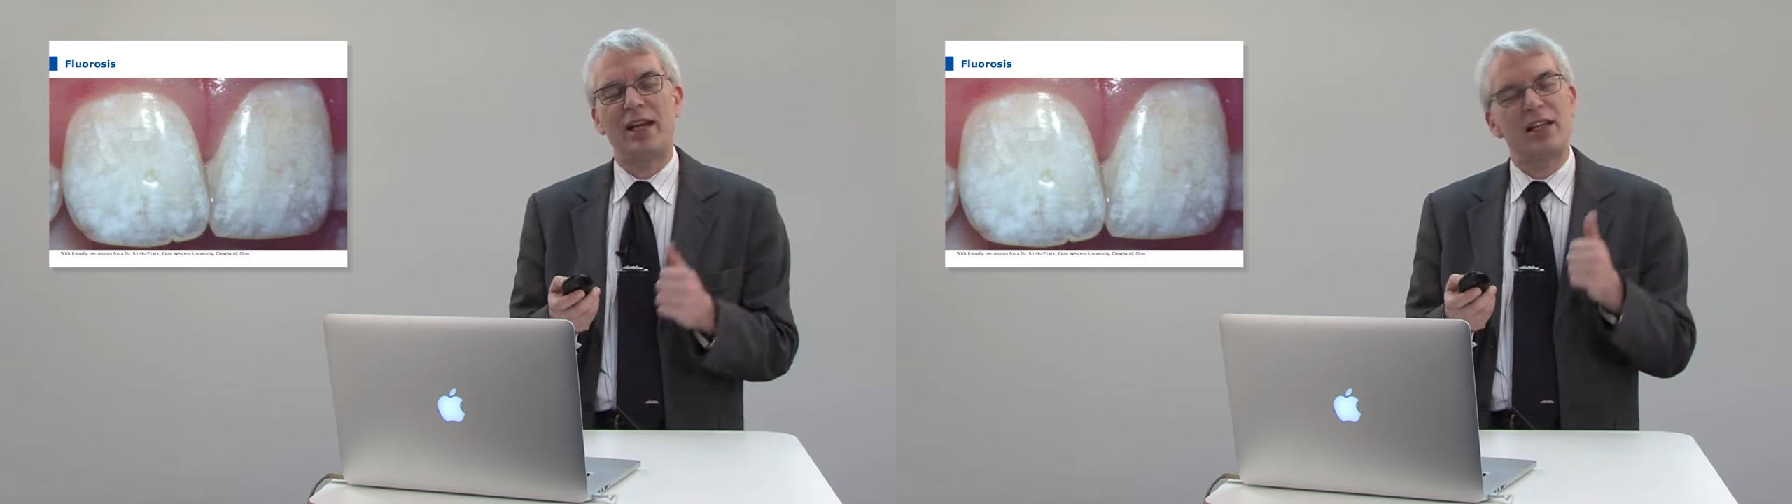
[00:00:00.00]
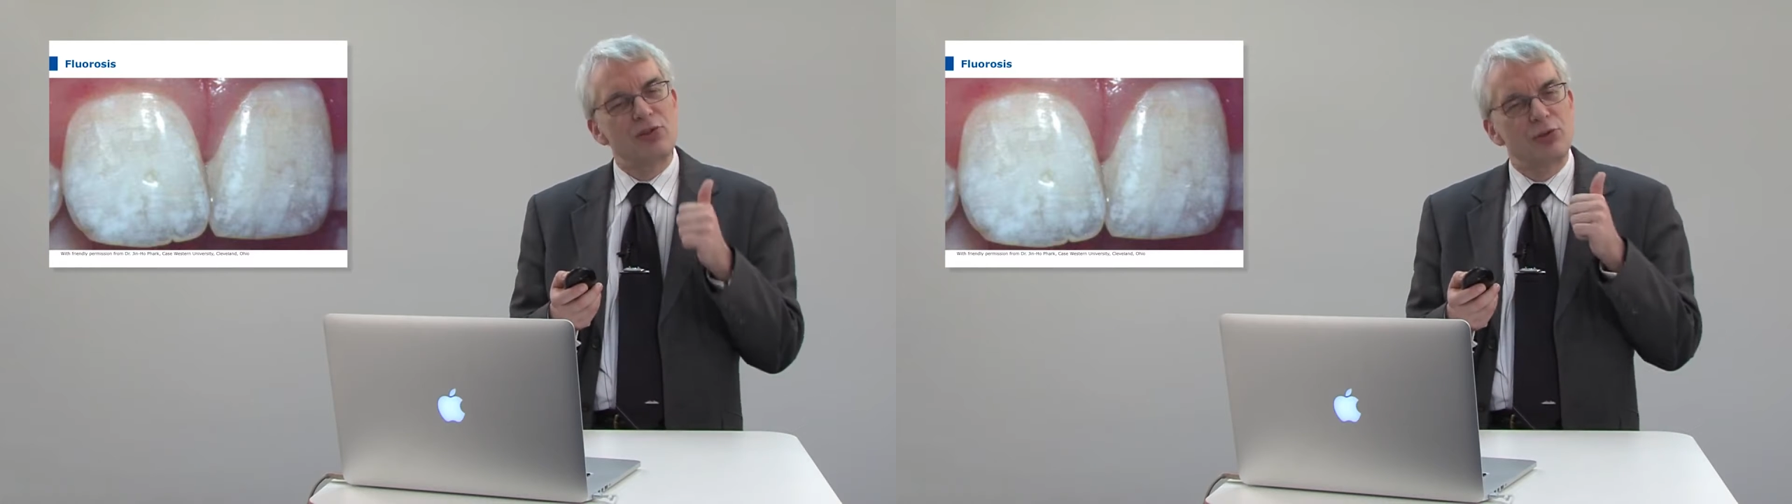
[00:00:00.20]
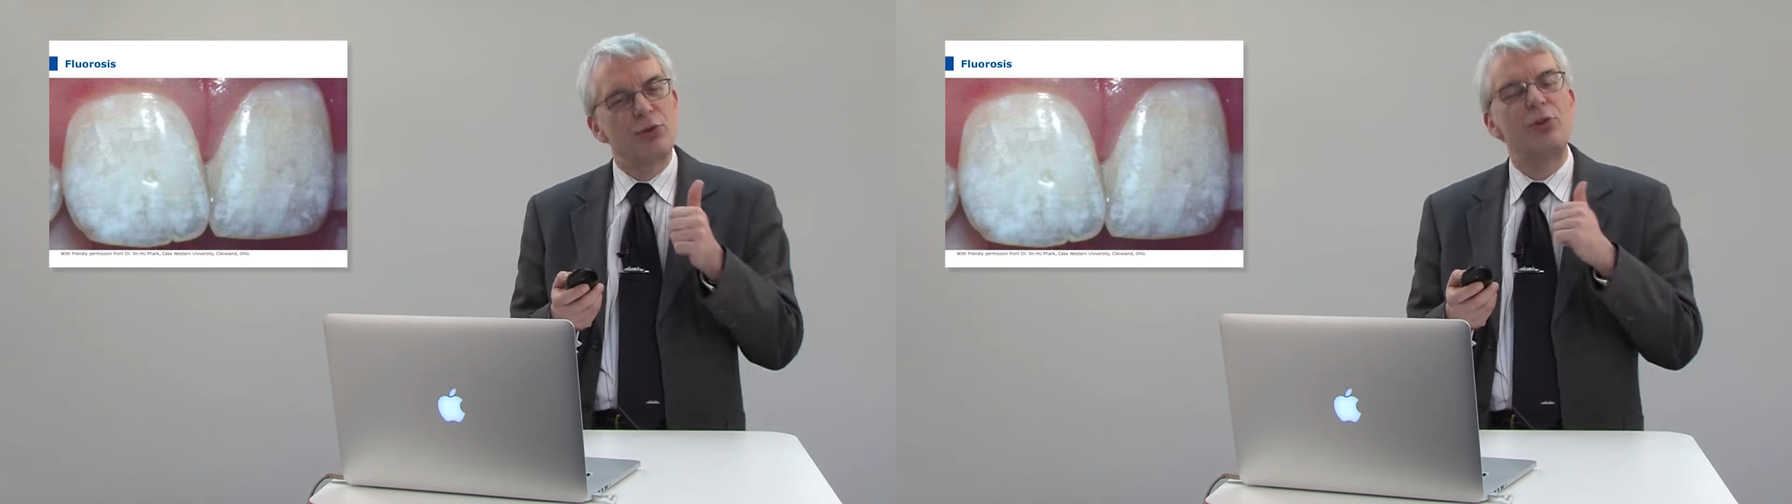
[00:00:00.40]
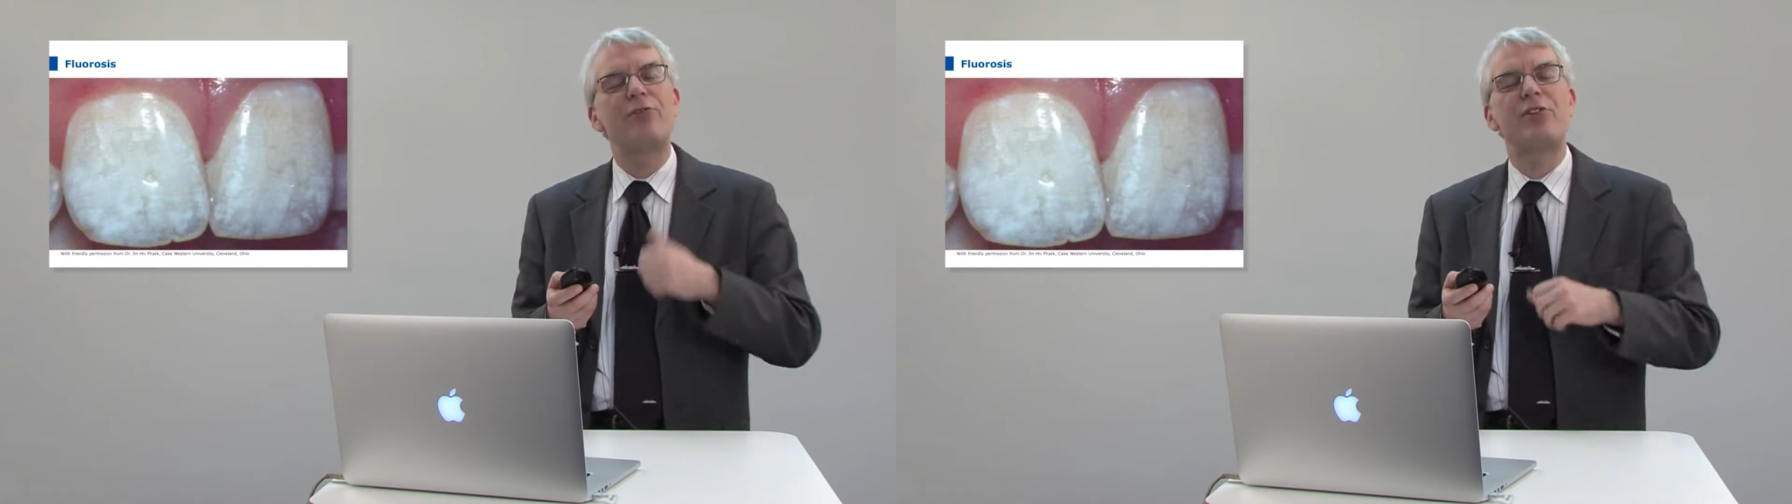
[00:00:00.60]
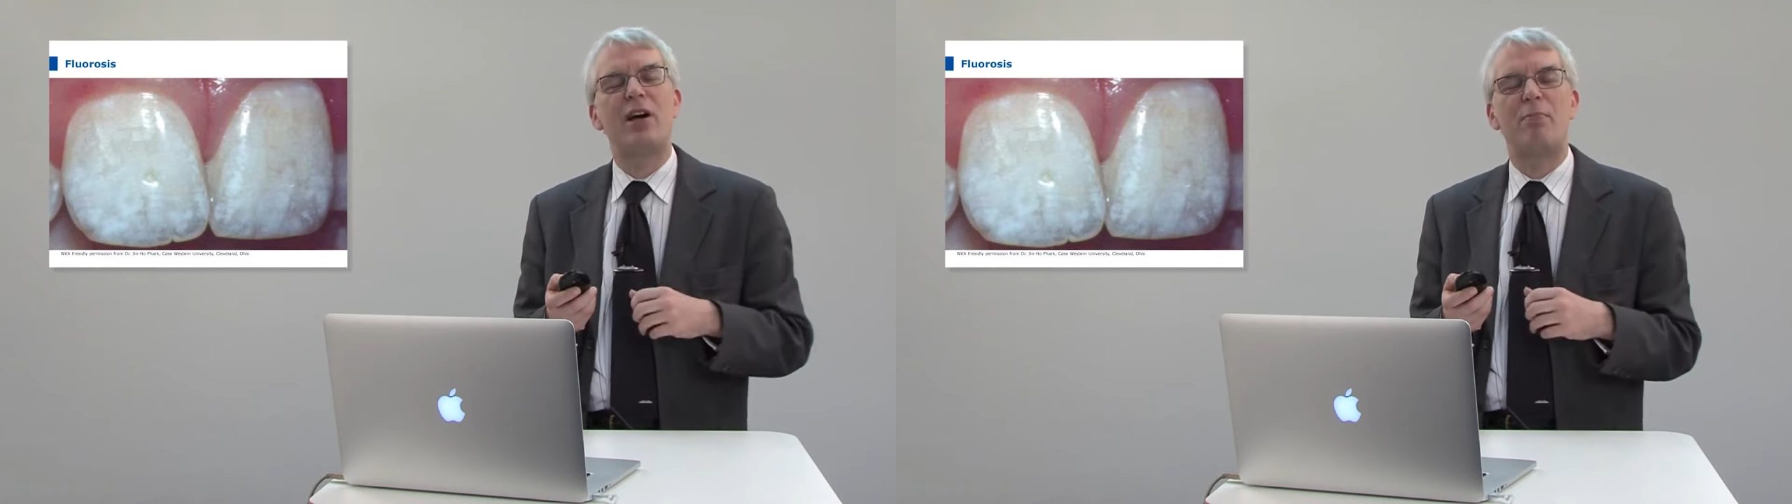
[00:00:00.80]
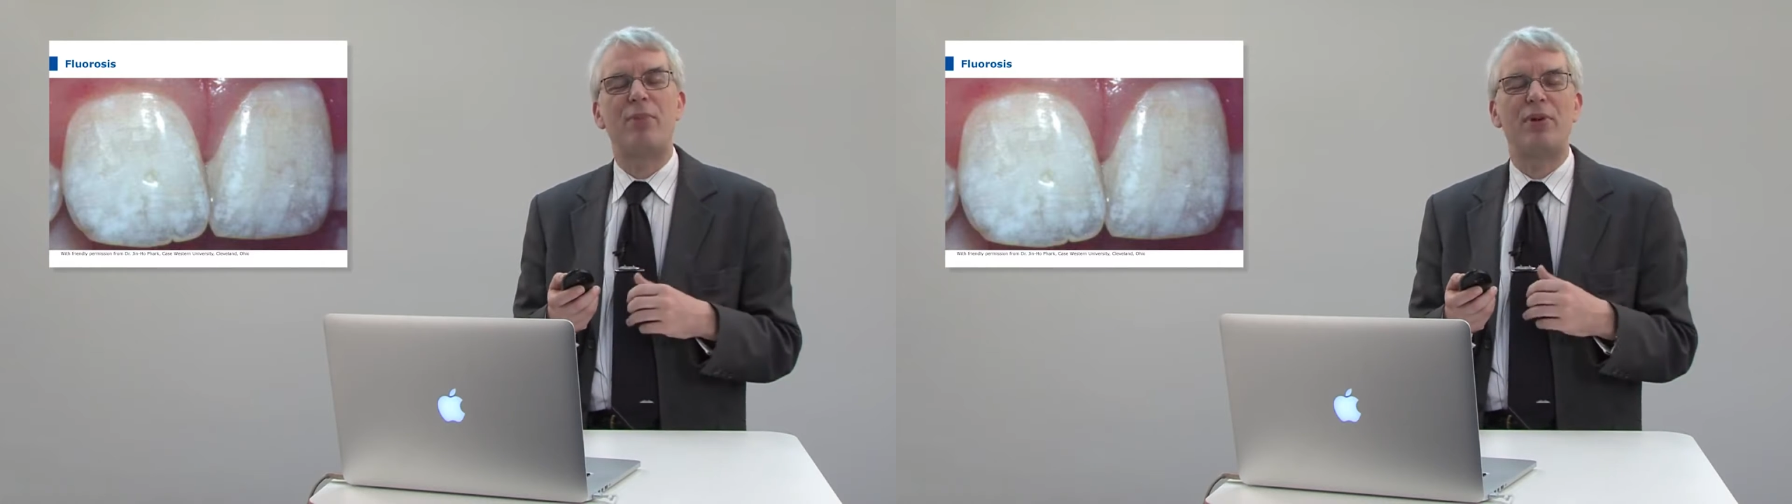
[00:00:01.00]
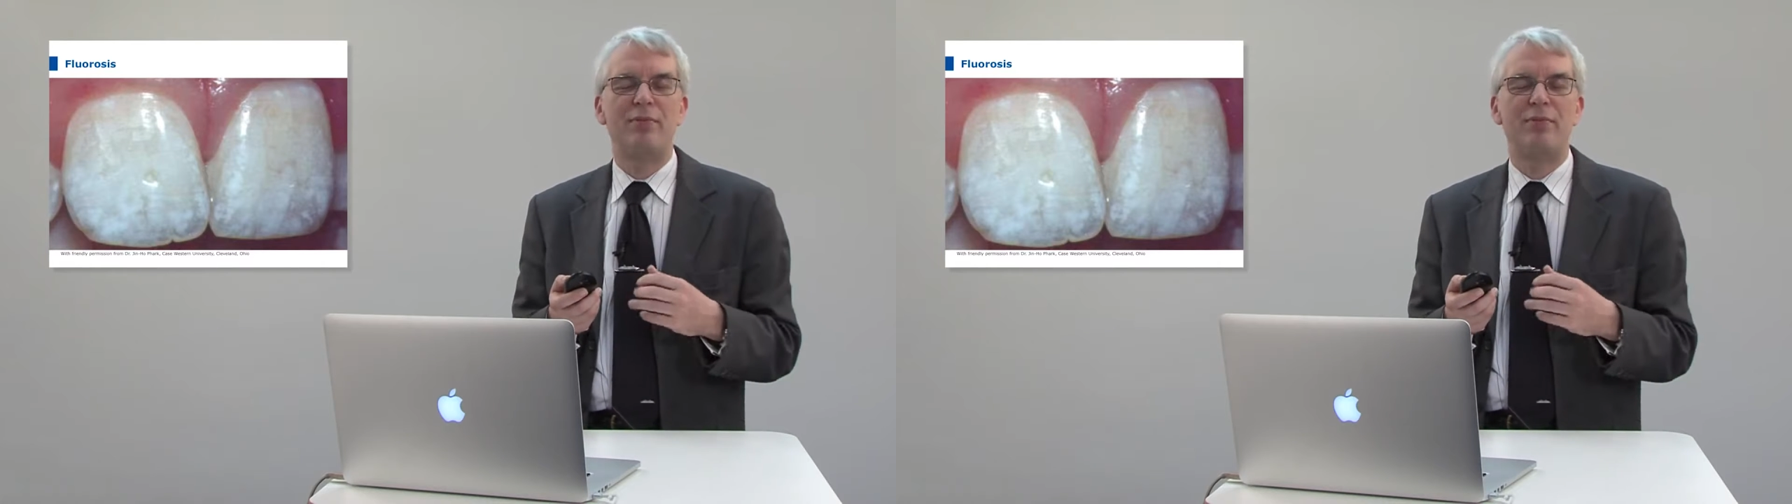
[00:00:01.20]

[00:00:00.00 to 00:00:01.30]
And as a rule of thumb,